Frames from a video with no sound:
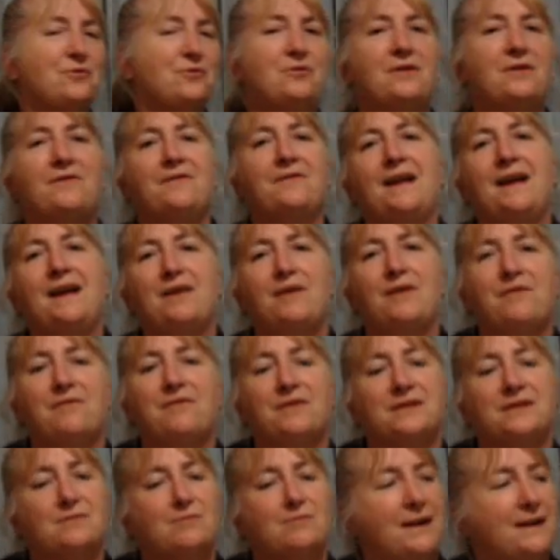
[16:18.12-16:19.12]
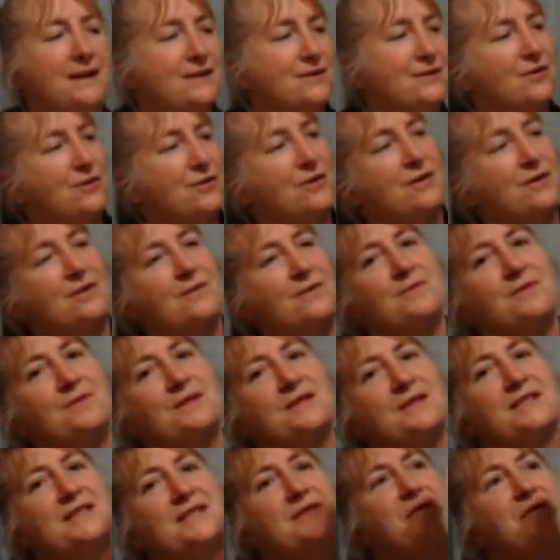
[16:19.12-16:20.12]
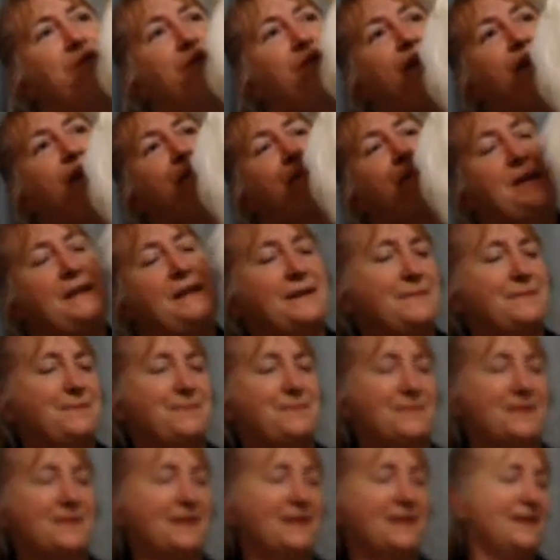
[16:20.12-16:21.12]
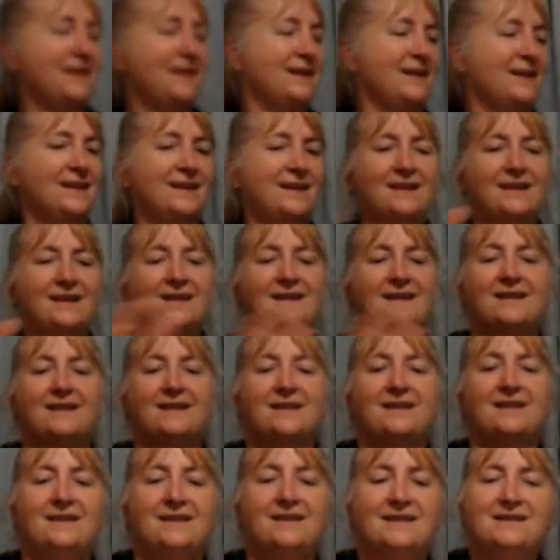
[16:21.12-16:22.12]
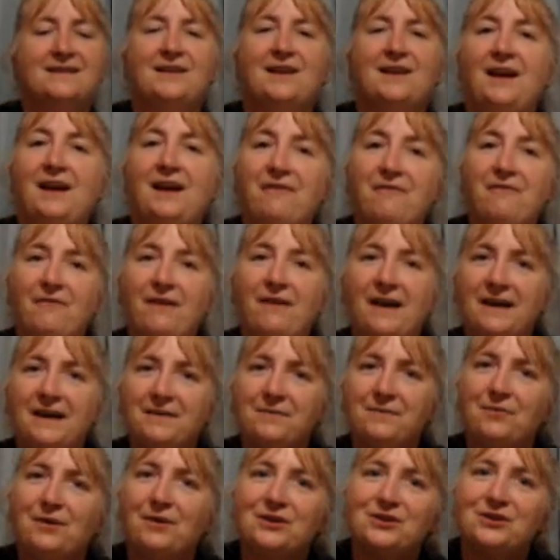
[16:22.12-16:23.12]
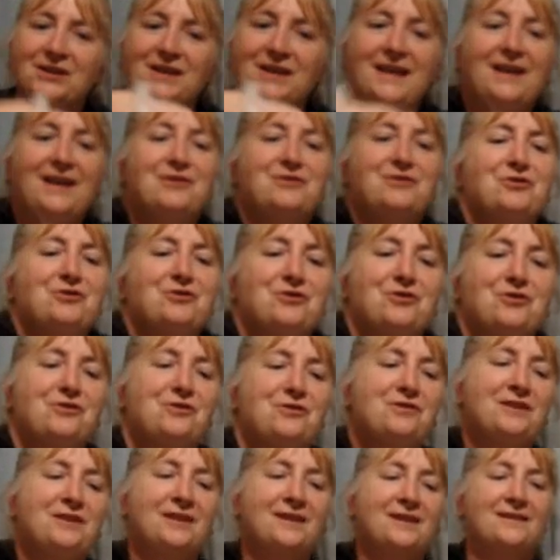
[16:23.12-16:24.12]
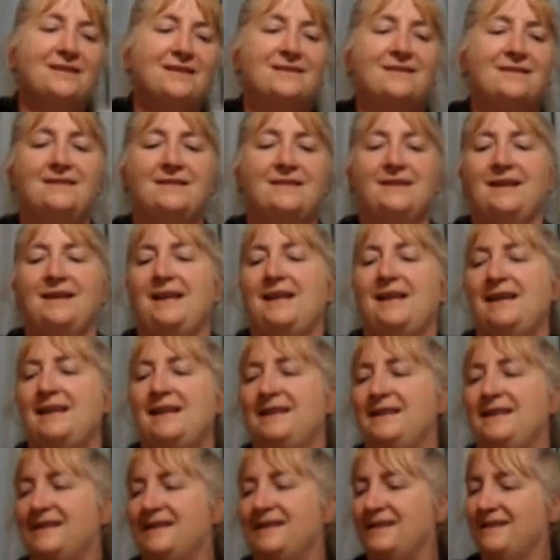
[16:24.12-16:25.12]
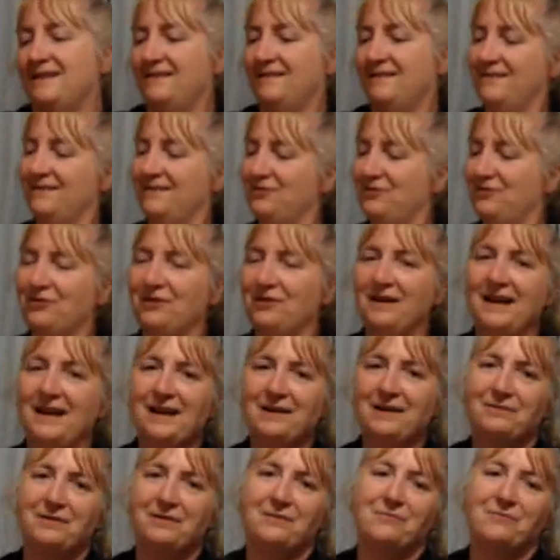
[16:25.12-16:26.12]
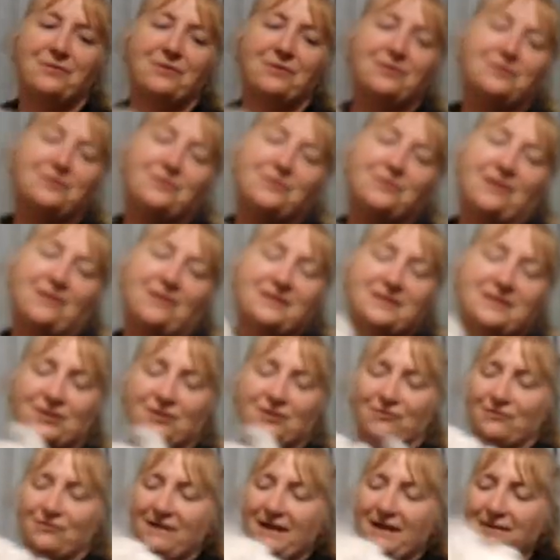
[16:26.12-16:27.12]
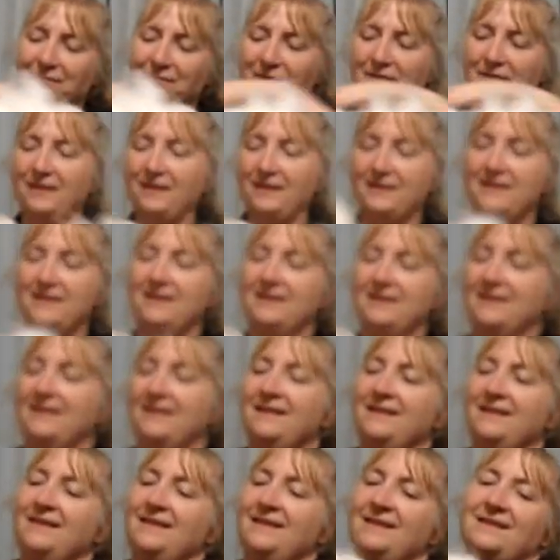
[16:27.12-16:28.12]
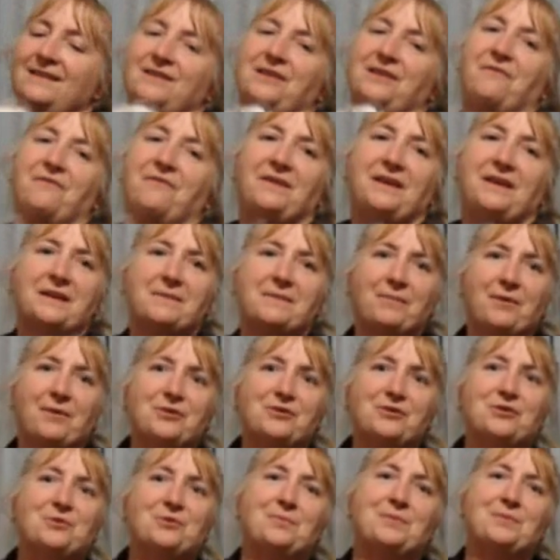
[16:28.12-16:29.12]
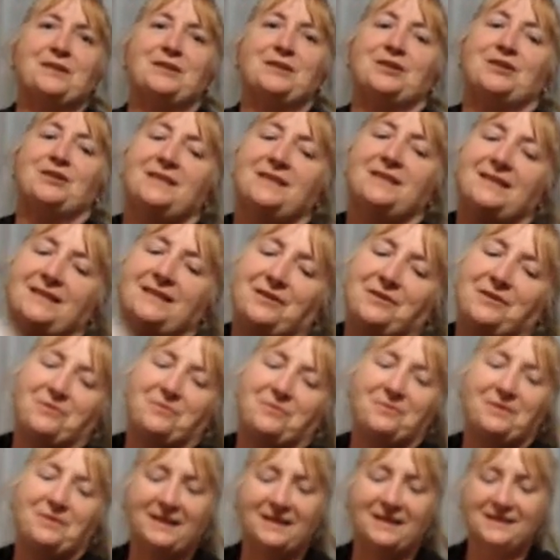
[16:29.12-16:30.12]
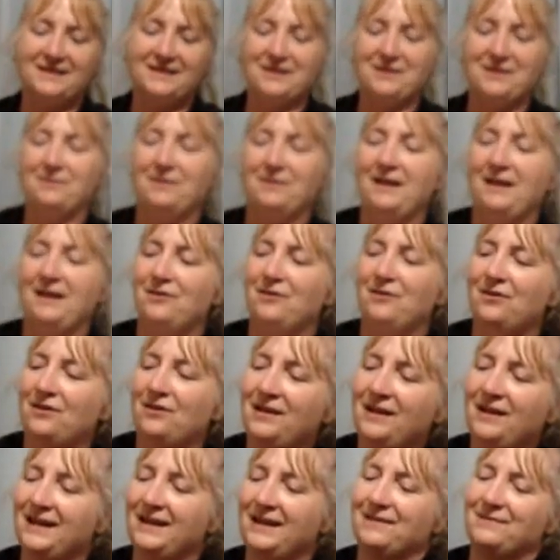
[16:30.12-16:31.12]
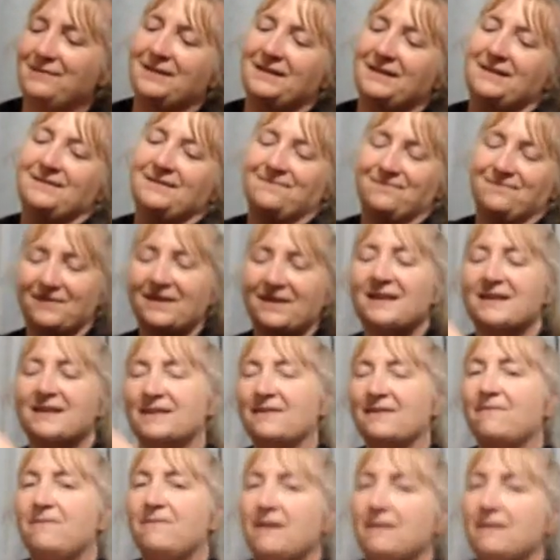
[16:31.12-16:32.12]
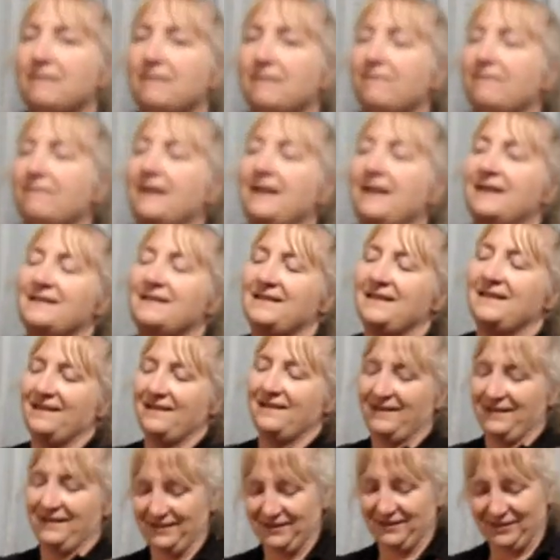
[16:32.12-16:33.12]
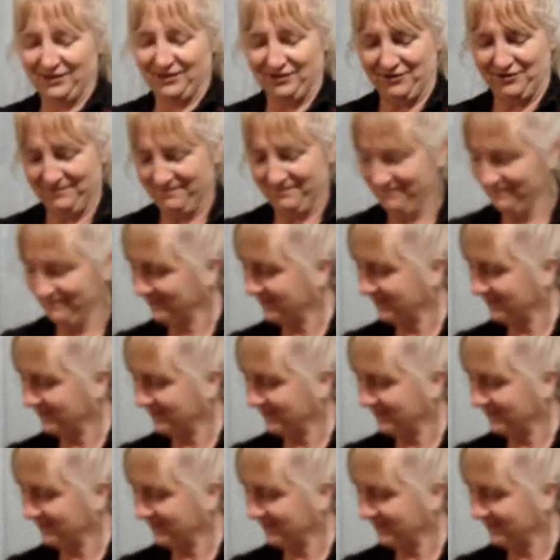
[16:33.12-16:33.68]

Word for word: All of that off this one dog, just still fluffy. So have fun brushing out your dog and good luck with what you're going to create with it. Get to post your pictures so that we can see what they look like, but it's a very relaxing thing to do.